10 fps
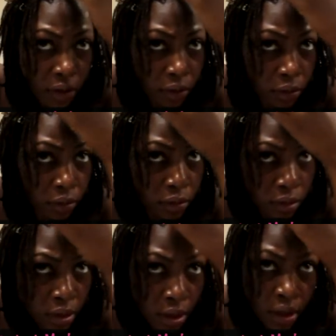tool
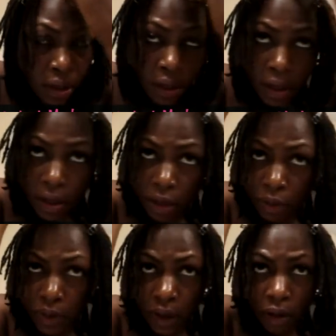and it
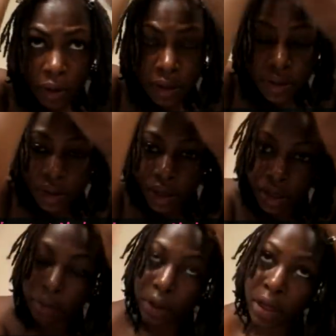was always
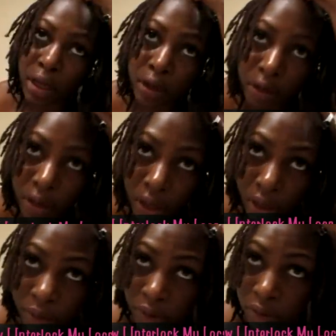snagging my hair and I
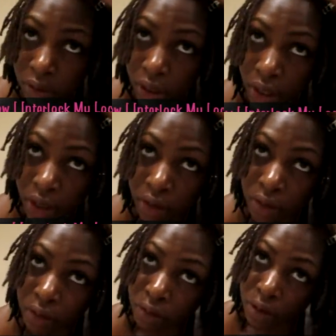absolutely
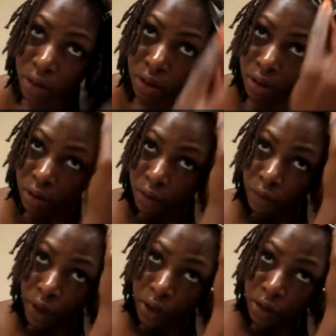hated the
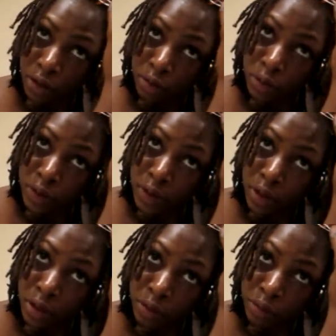fact that it was
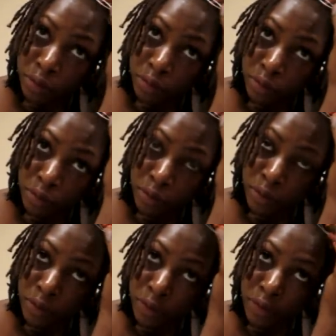um,
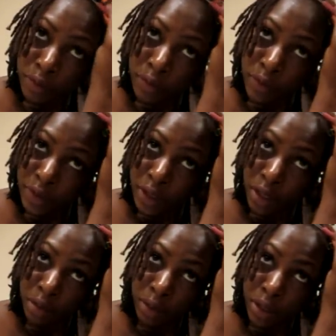
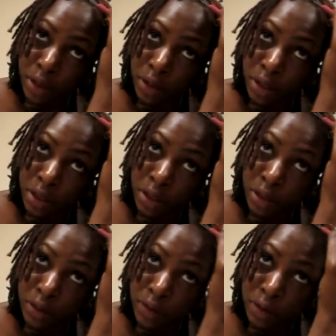snagging my hair like
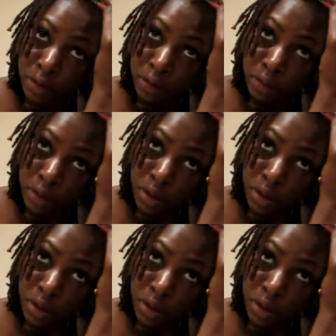that so